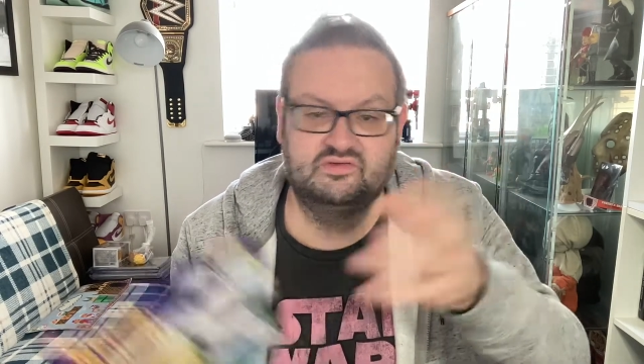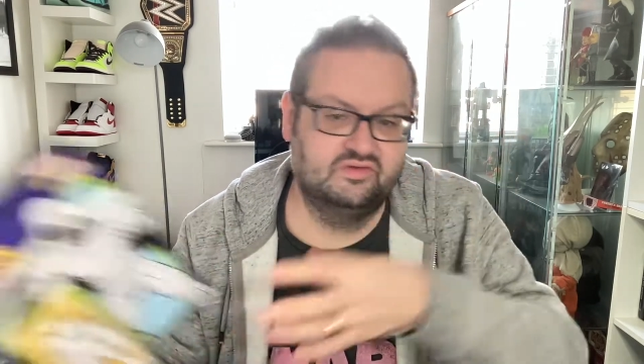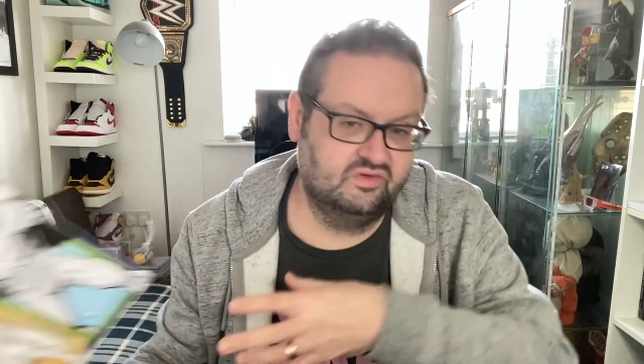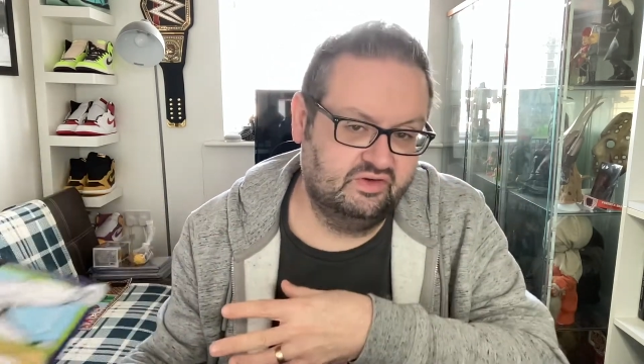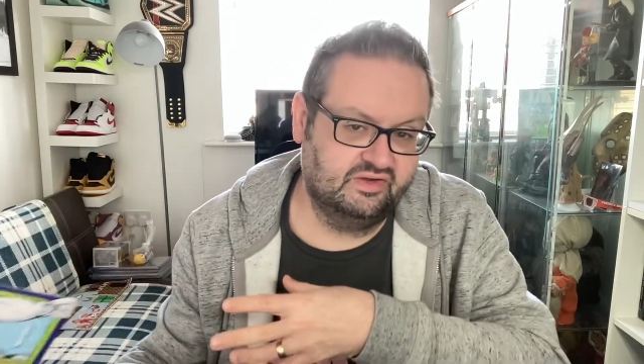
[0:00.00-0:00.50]

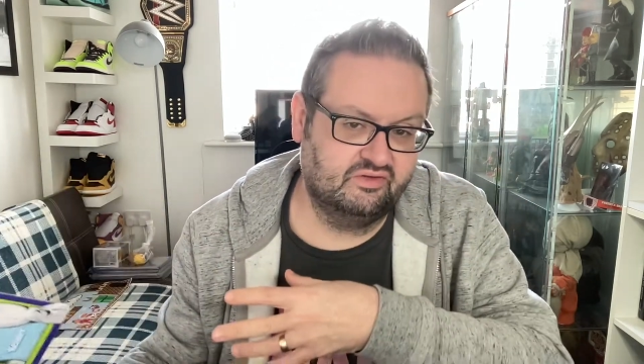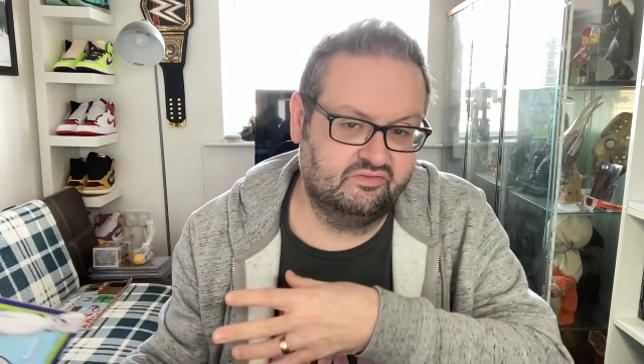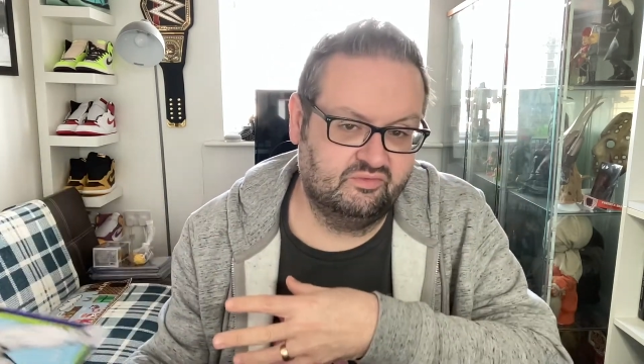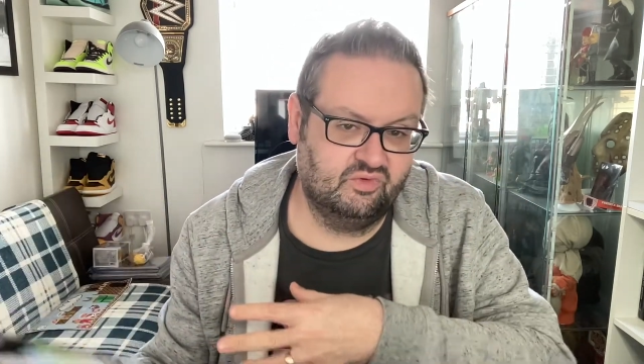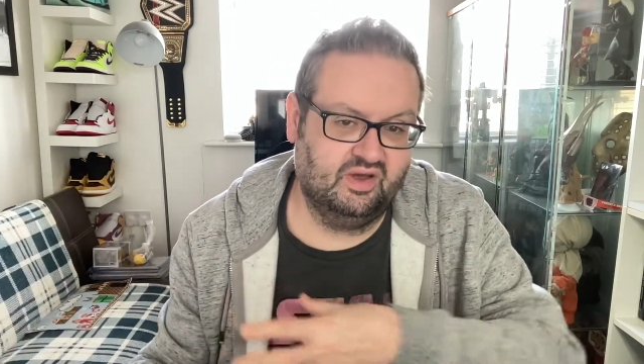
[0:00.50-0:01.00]
2 Detolfs
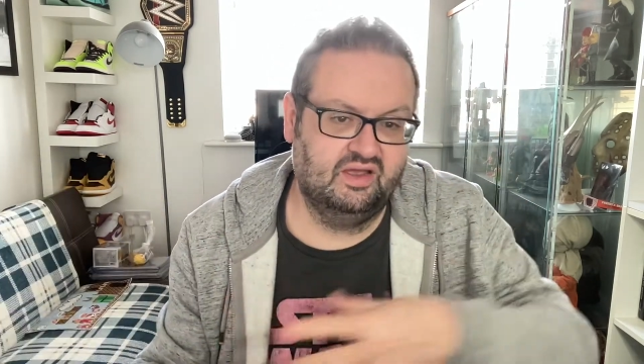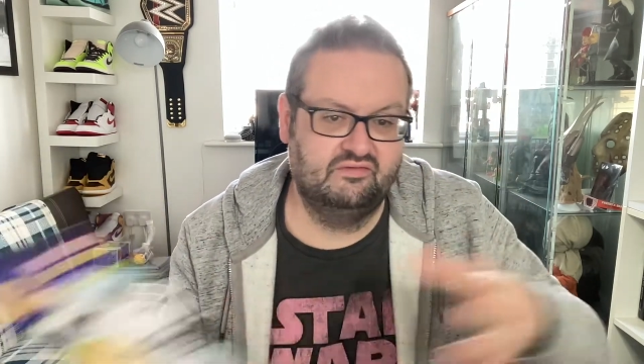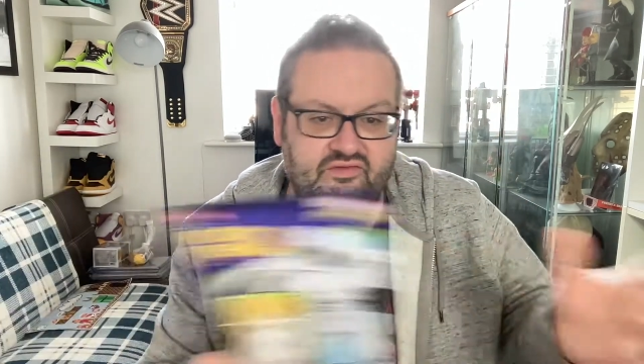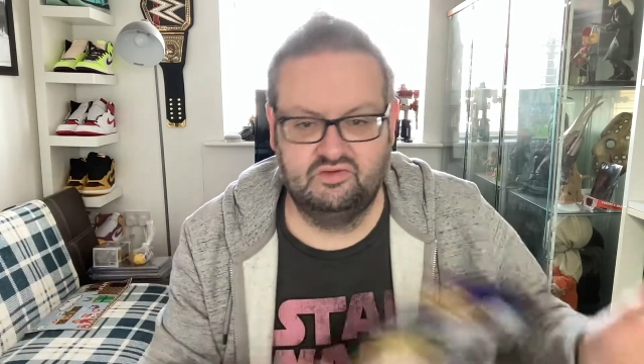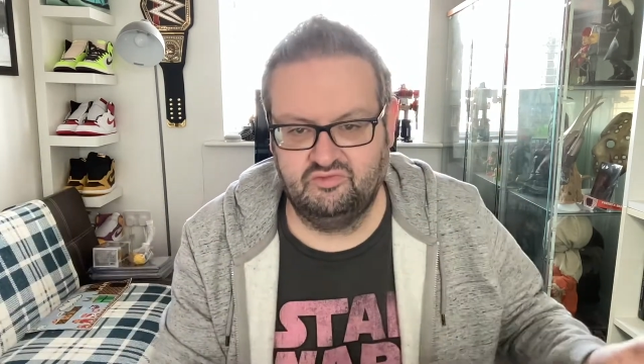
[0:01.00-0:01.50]
for my wife,
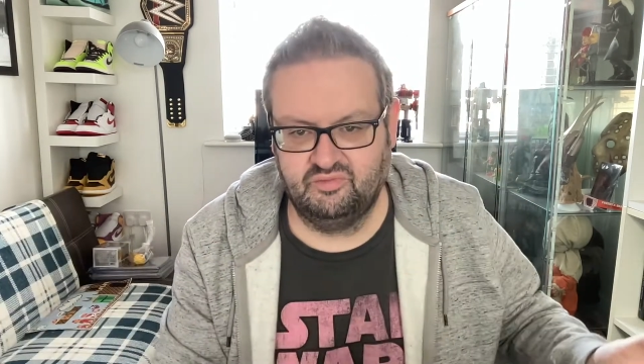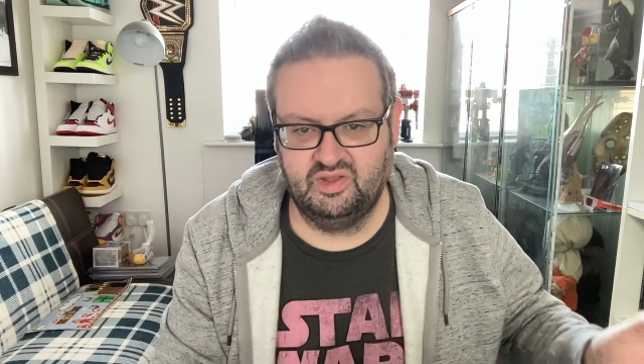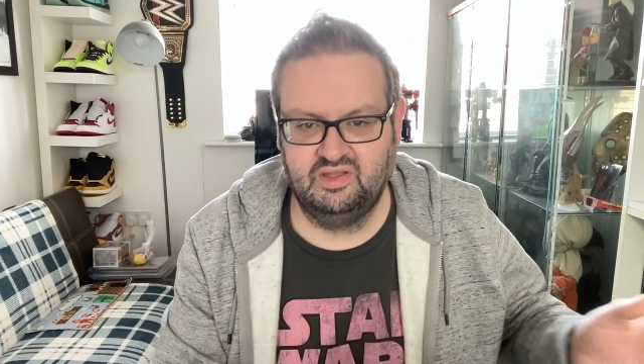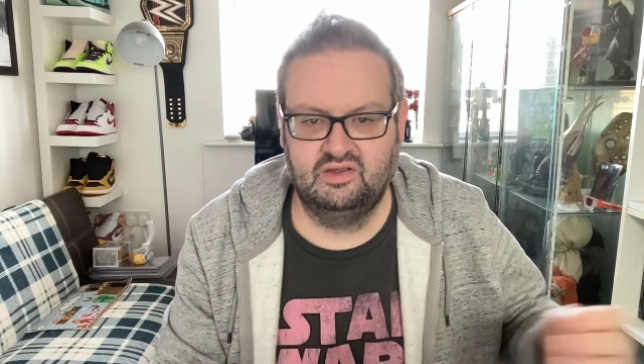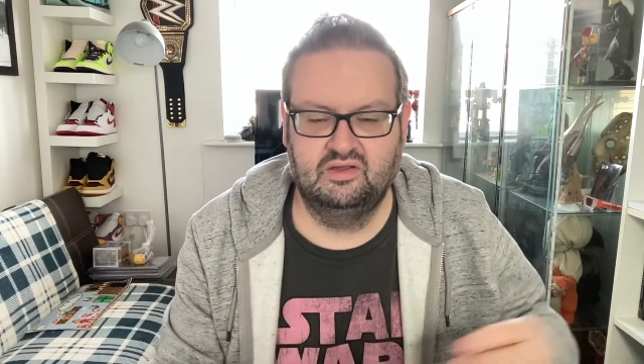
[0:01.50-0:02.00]
2 for
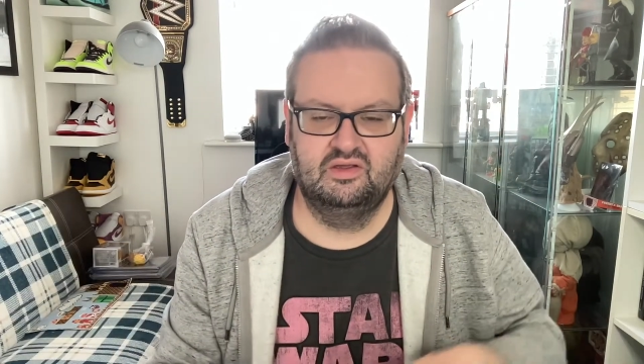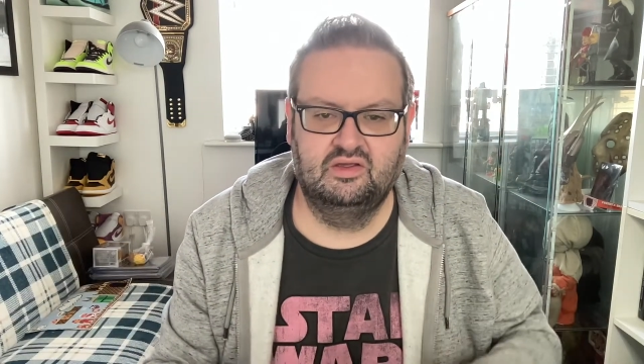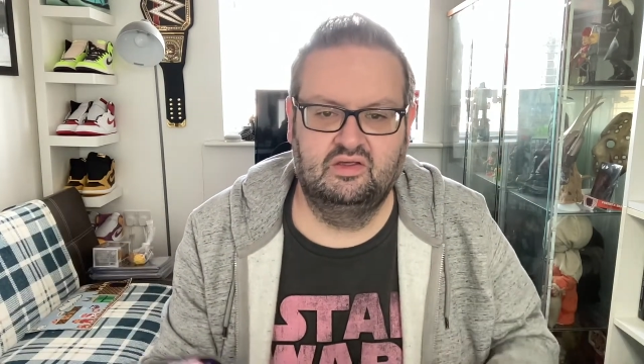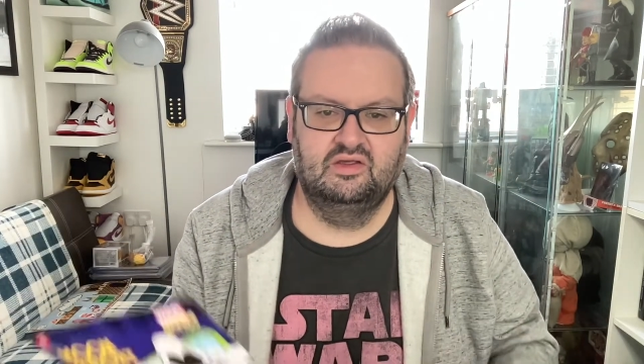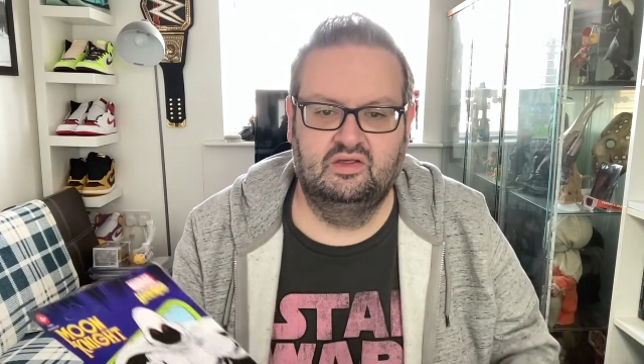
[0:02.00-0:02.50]
me,
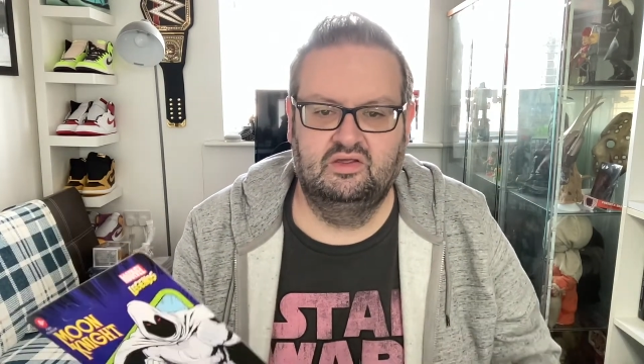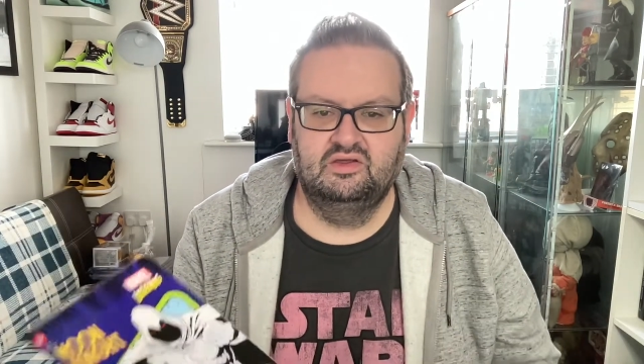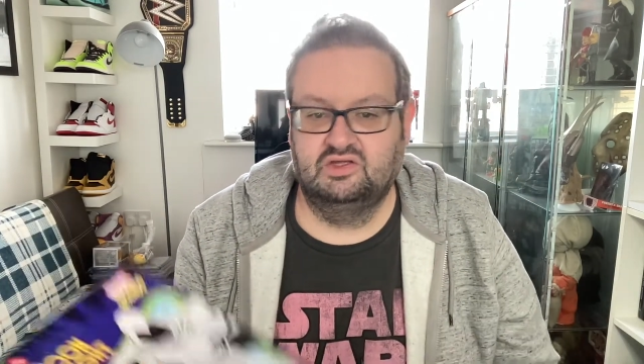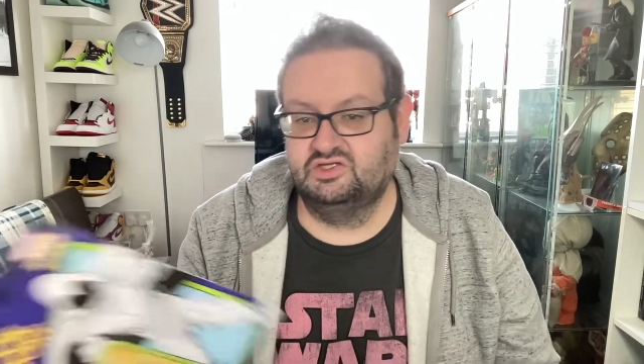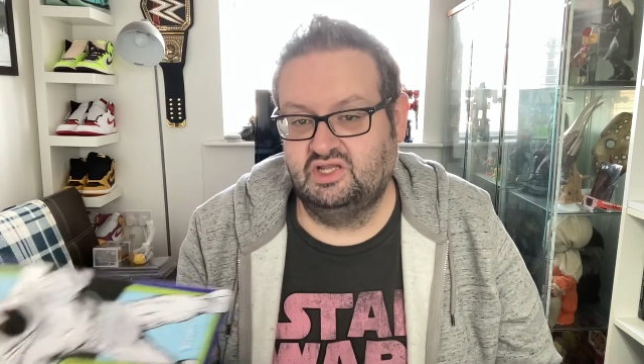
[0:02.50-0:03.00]

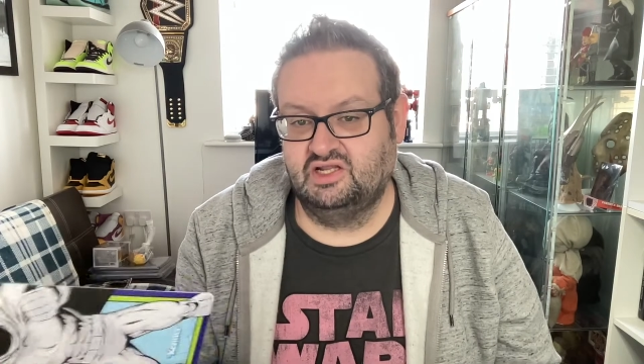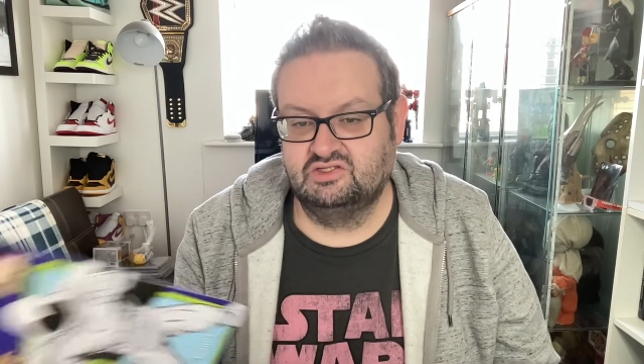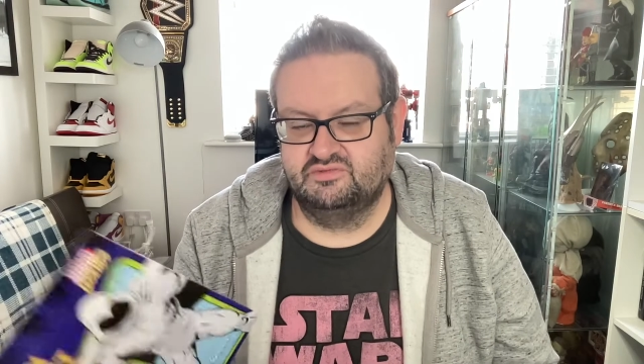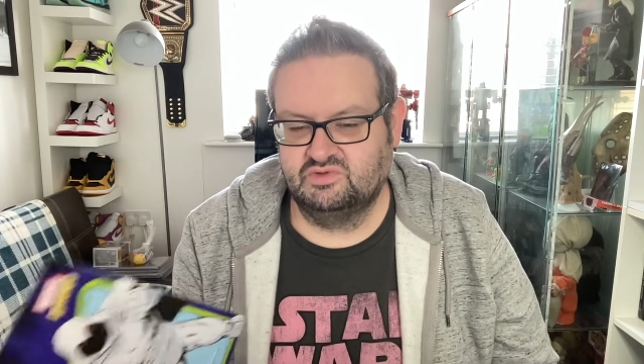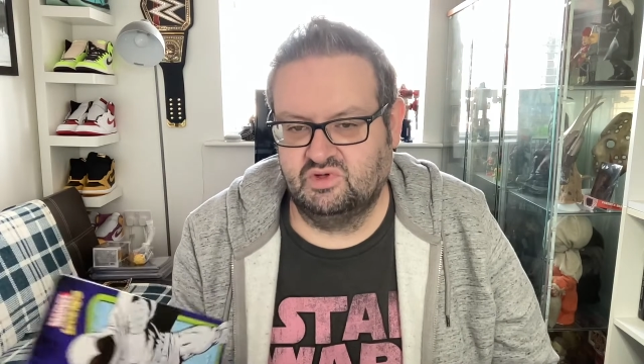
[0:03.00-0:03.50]
because she collects
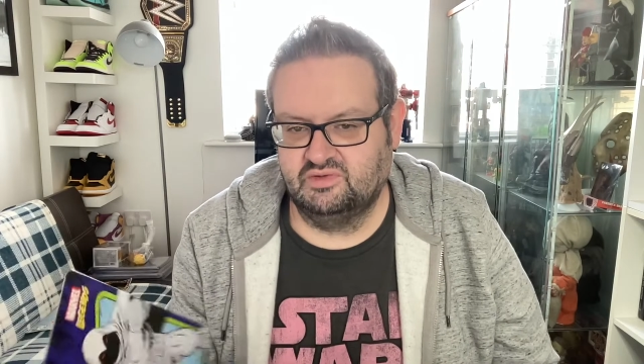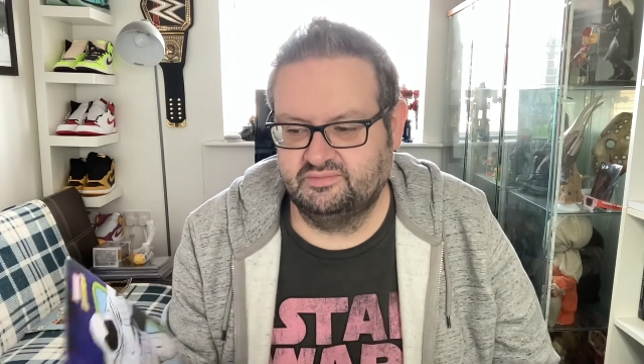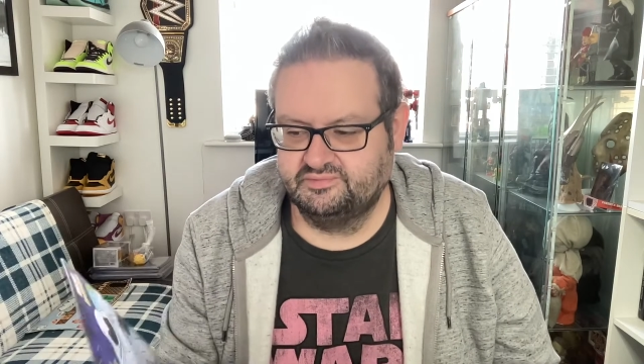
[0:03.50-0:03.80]
stuff as well.